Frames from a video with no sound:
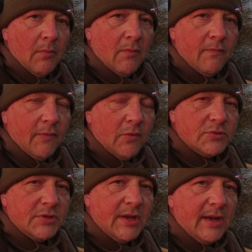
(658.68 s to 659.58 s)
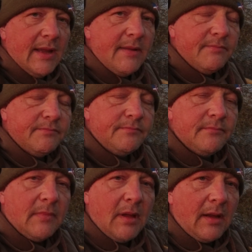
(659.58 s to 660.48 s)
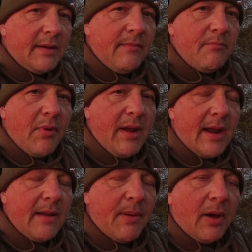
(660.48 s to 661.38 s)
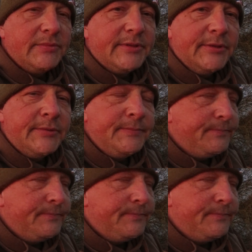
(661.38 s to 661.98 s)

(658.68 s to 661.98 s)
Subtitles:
Unfortunately, I didn't bring any particle.